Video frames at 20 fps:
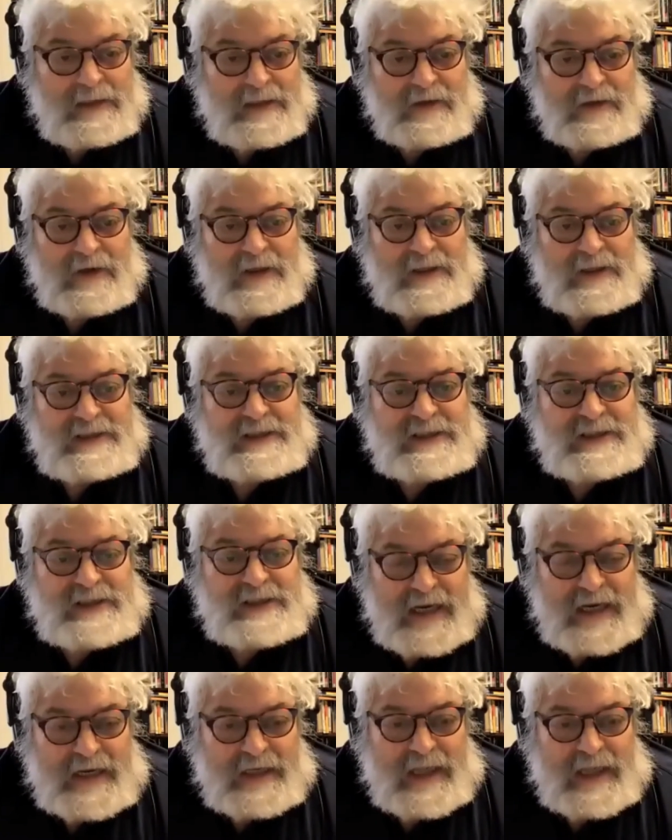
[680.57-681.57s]
they're going to
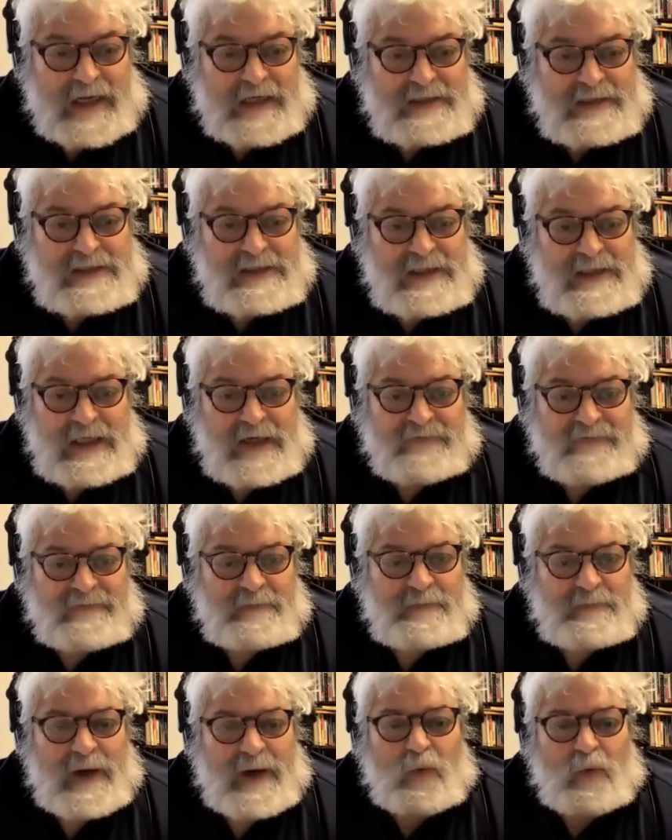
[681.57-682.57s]
say a lot of stuff,
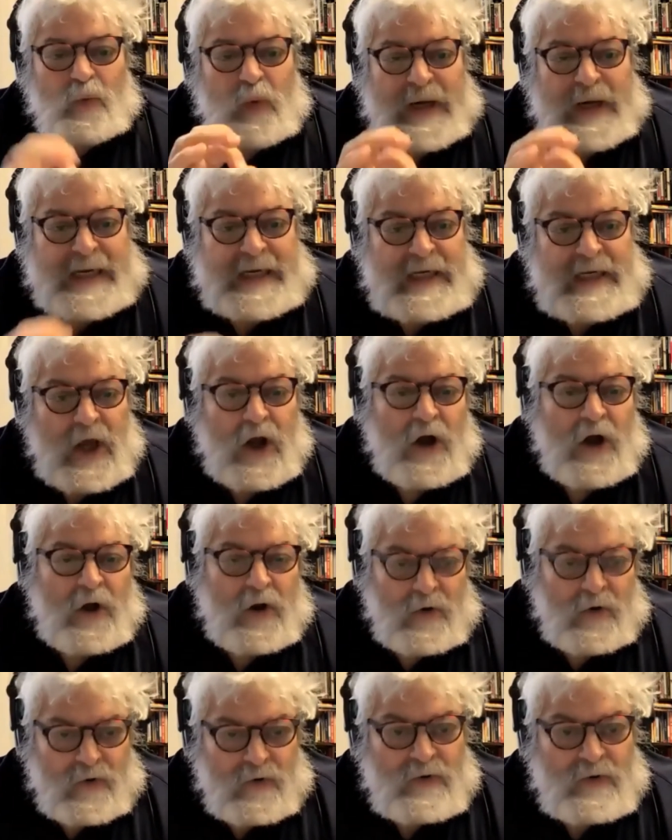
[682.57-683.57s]
but we
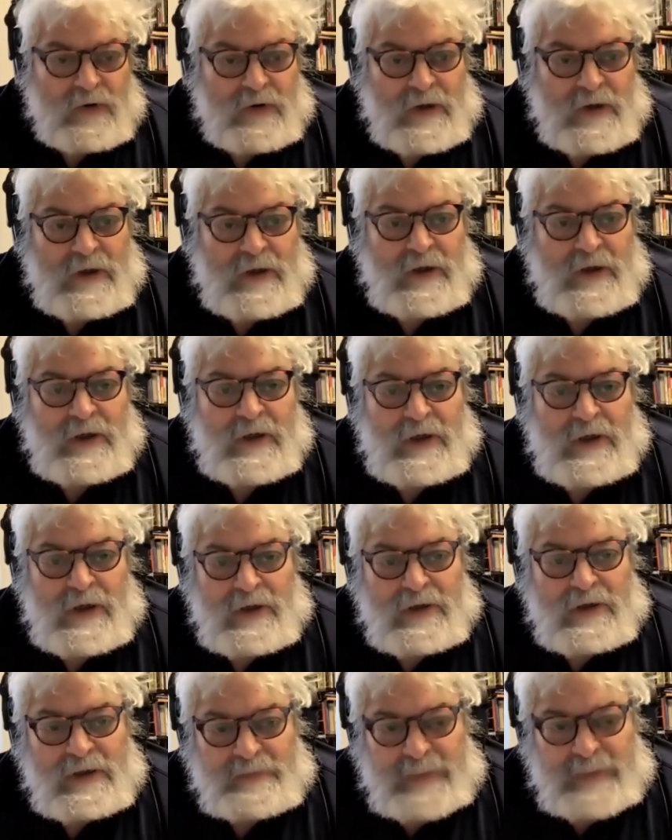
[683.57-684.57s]
know,
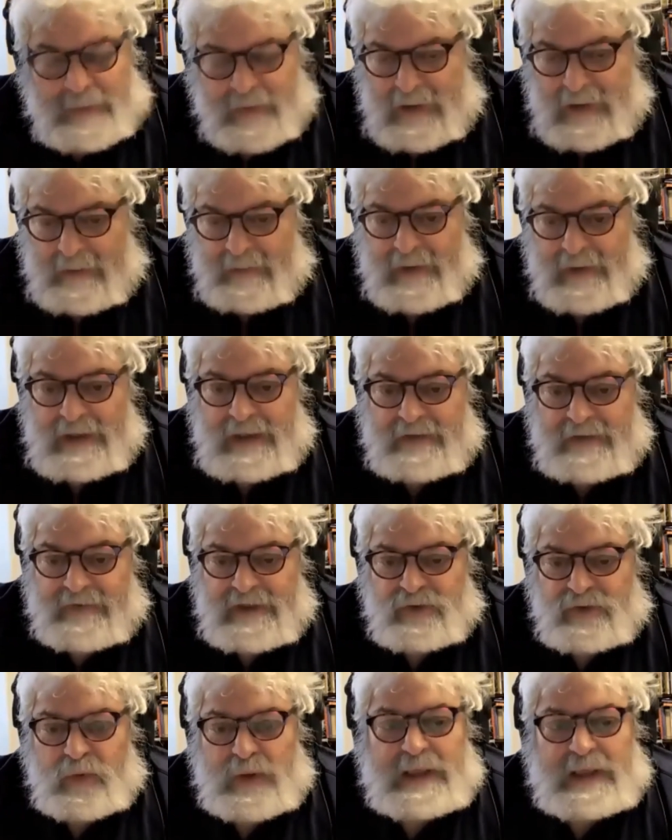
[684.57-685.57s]
the people that believe
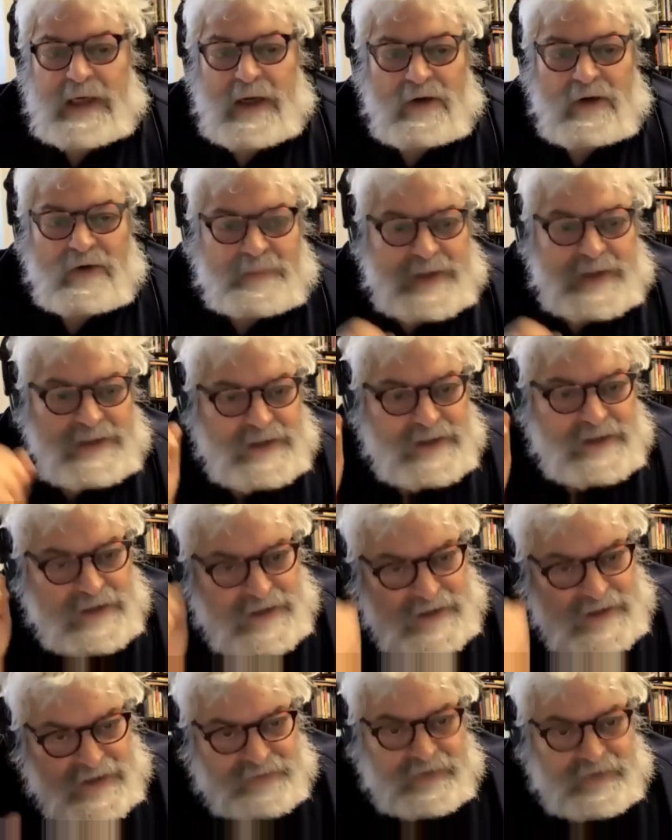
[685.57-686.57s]
this, we know
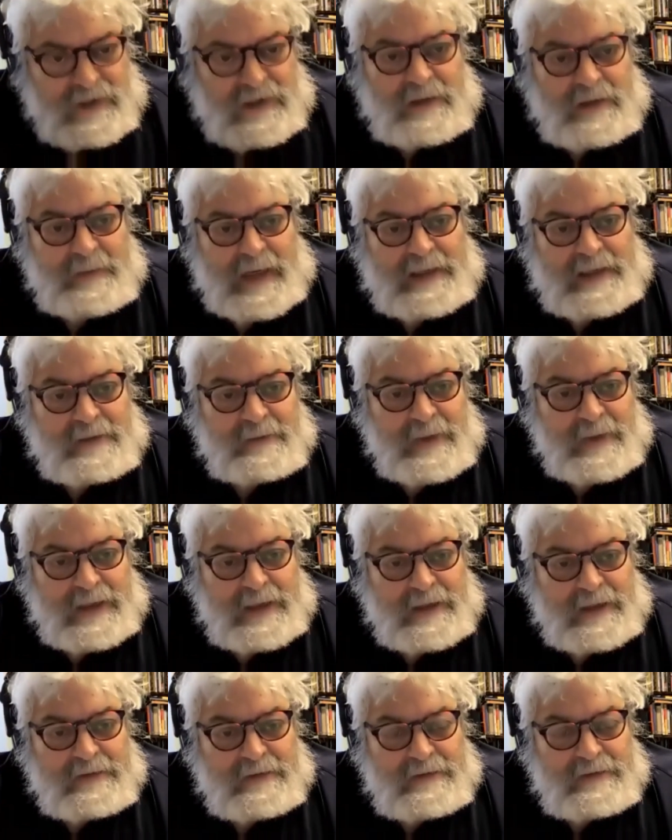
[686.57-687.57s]
business is really about the
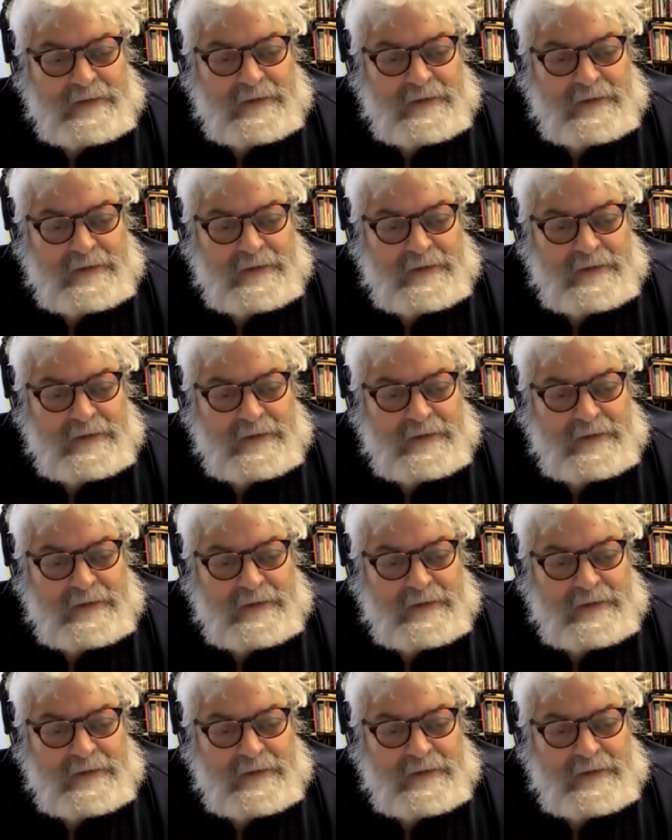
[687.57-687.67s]
money.